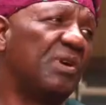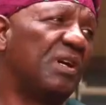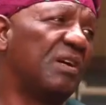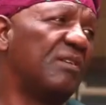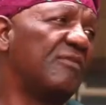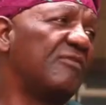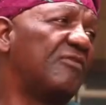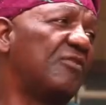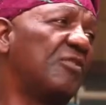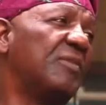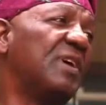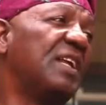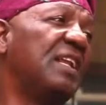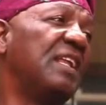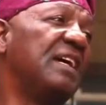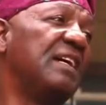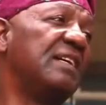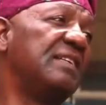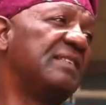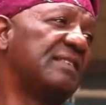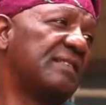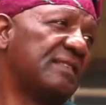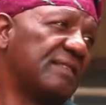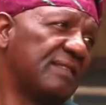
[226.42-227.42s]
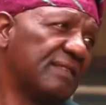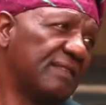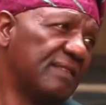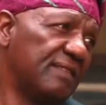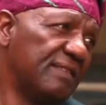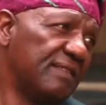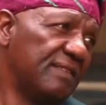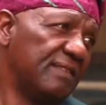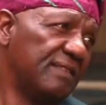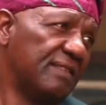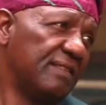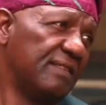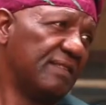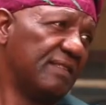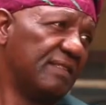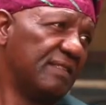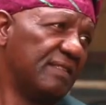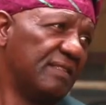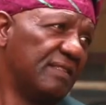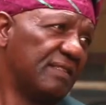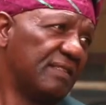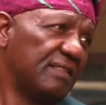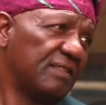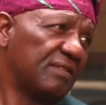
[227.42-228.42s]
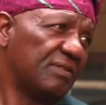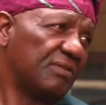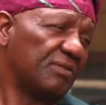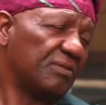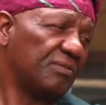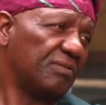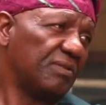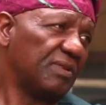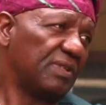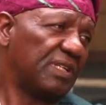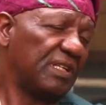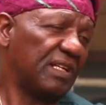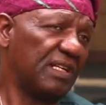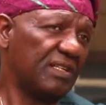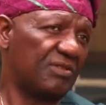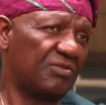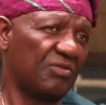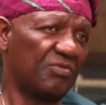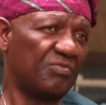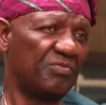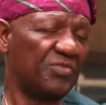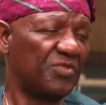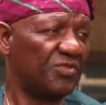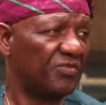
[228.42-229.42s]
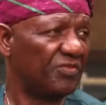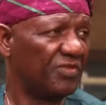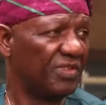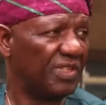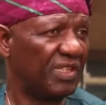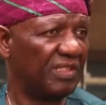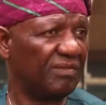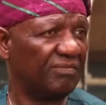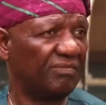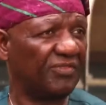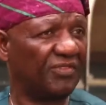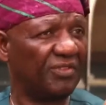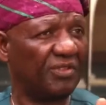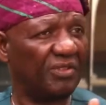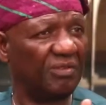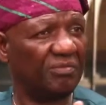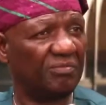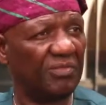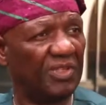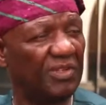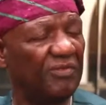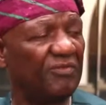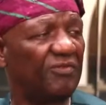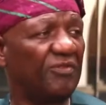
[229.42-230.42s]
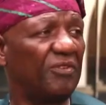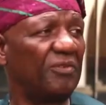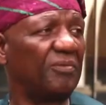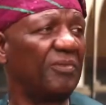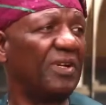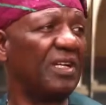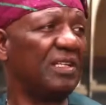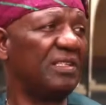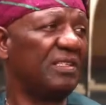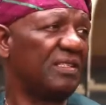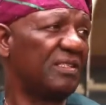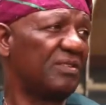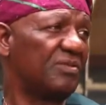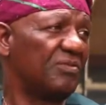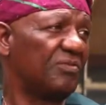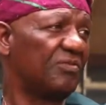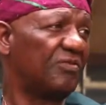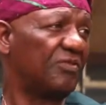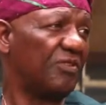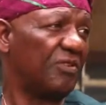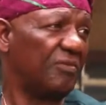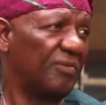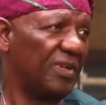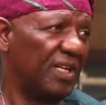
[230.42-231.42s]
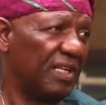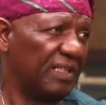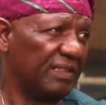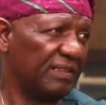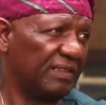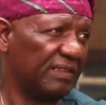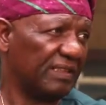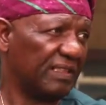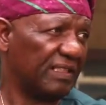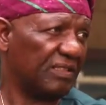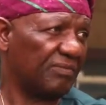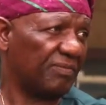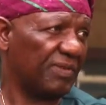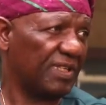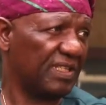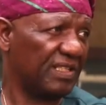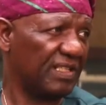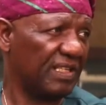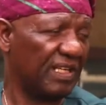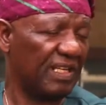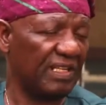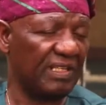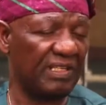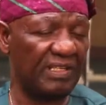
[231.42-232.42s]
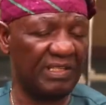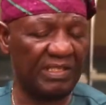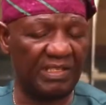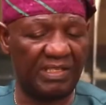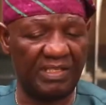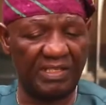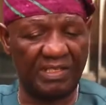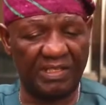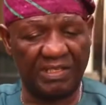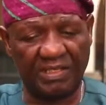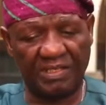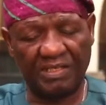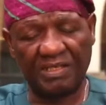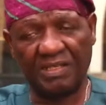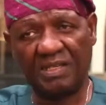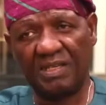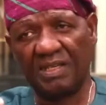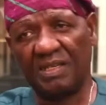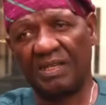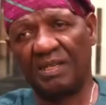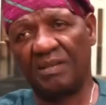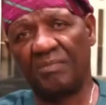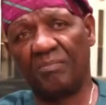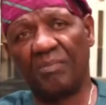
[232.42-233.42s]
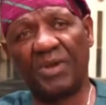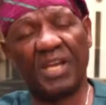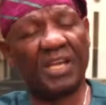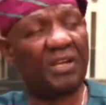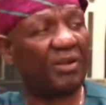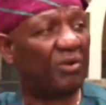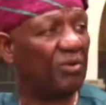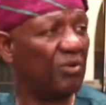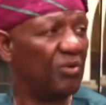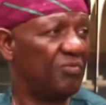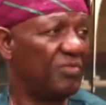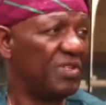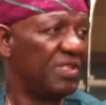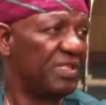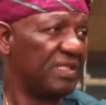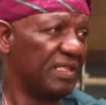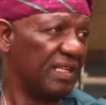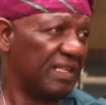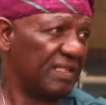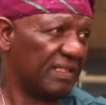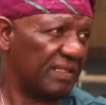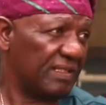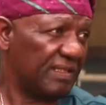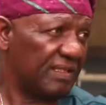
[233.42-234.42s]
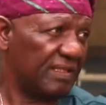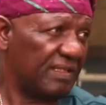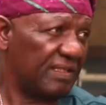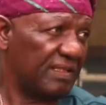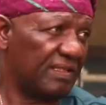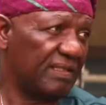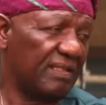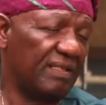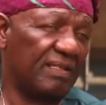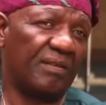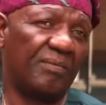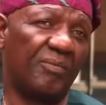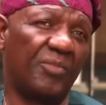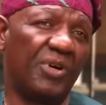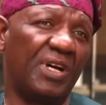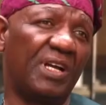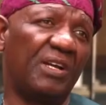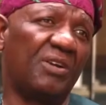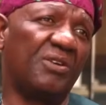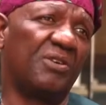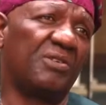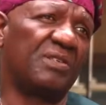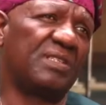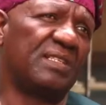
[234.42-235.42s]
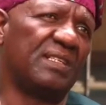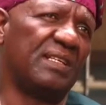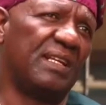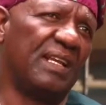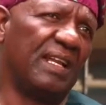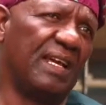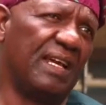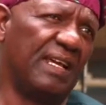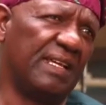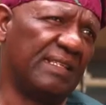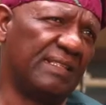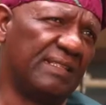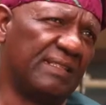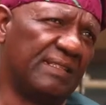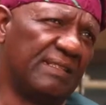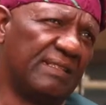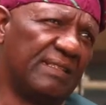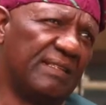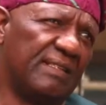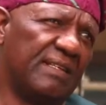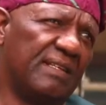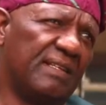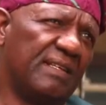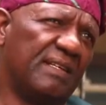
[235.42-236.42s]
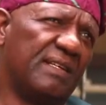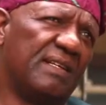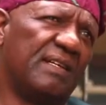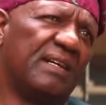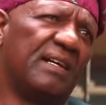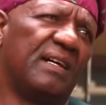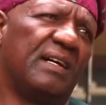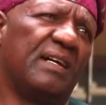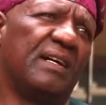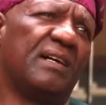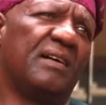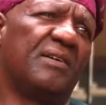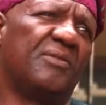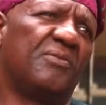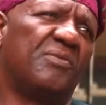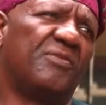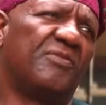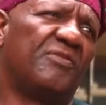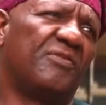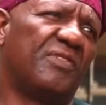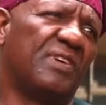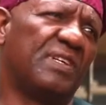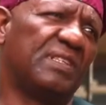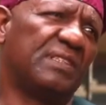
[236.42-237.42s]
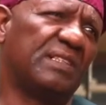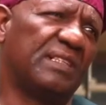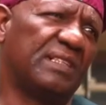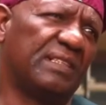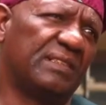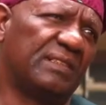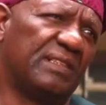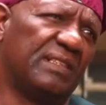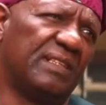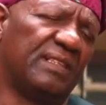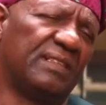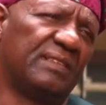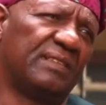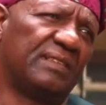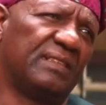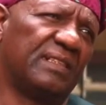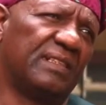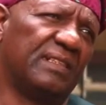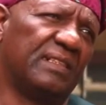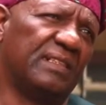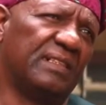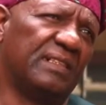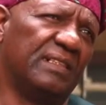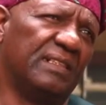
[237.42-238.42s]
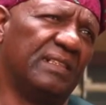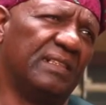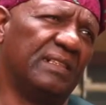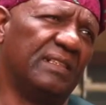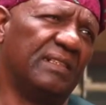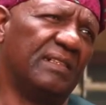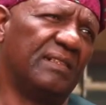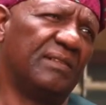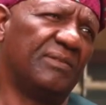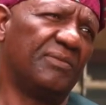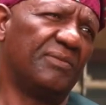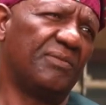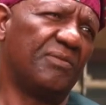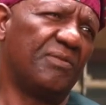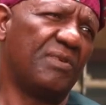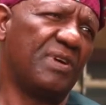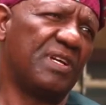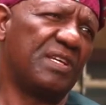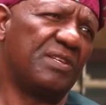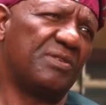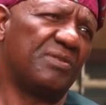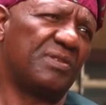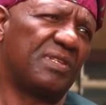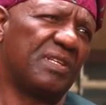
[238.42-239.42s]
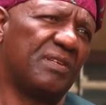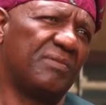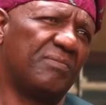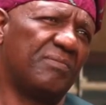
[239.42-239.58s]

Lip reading: we can formalize. So we try to move them from informality to formal, especially the micro businesses. But along the line, we find out that when you say